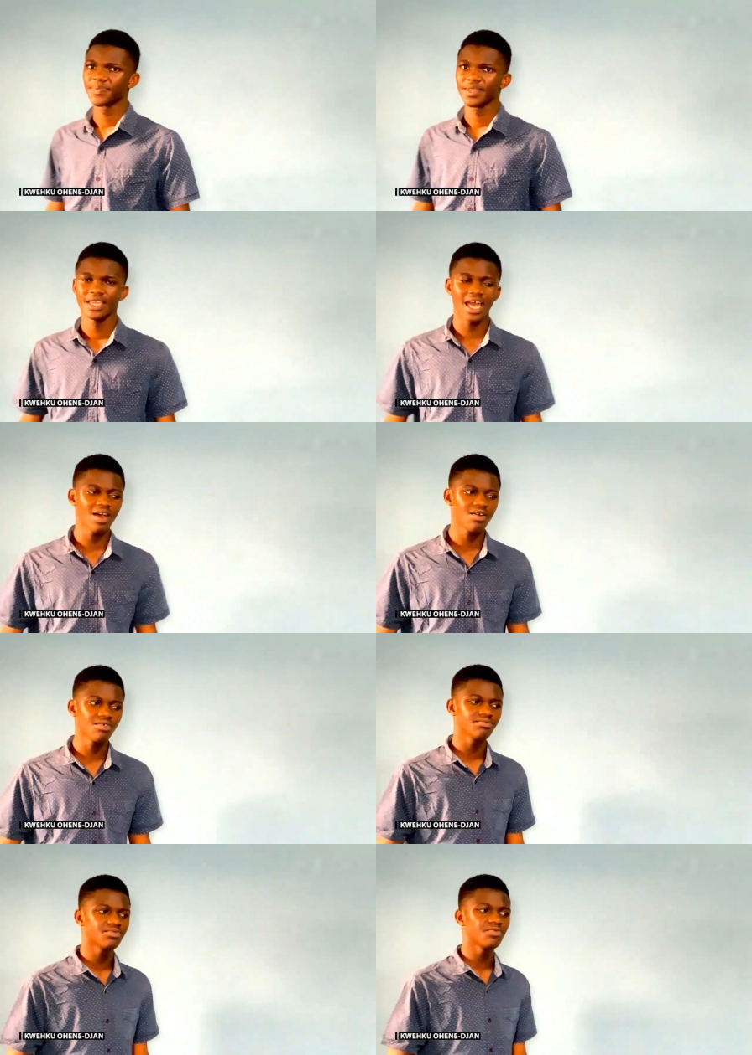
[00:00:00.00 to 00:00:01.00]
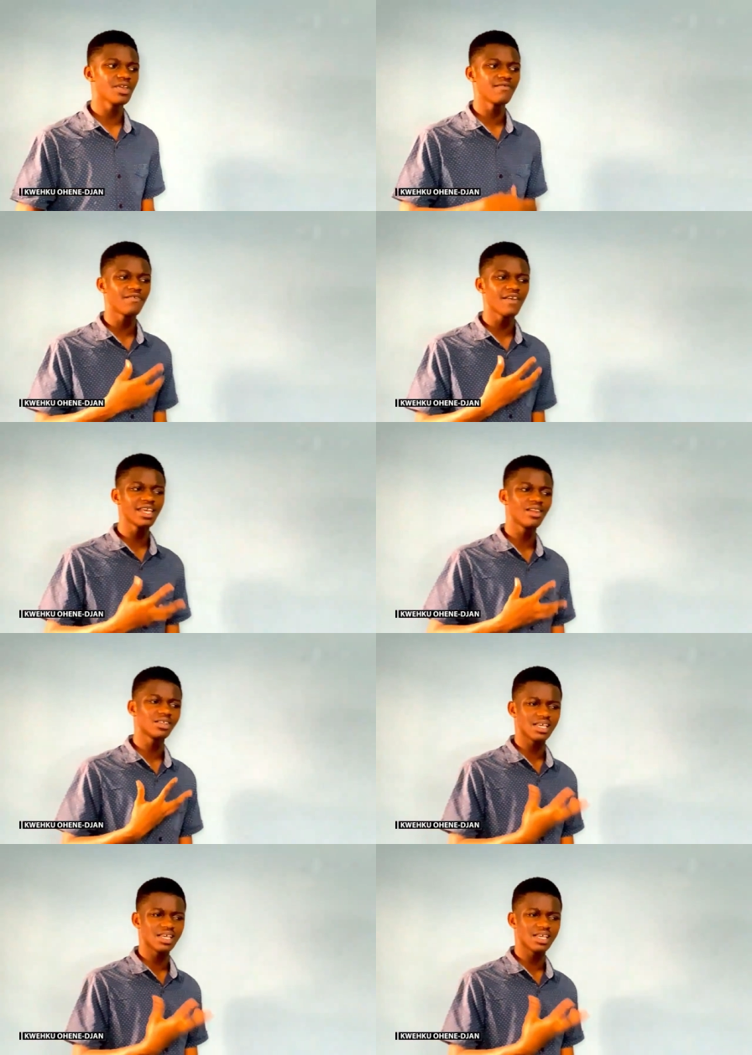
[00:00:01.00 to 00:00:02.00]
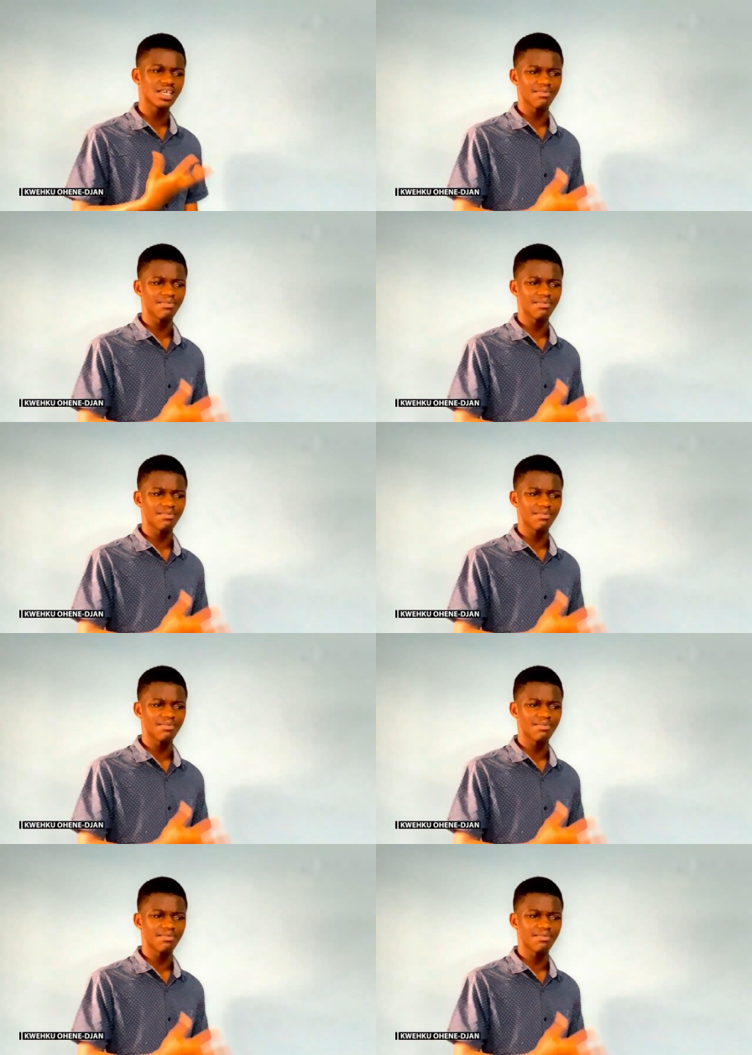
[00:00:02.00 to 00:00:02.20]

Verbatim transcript: Now, we have read a lot about the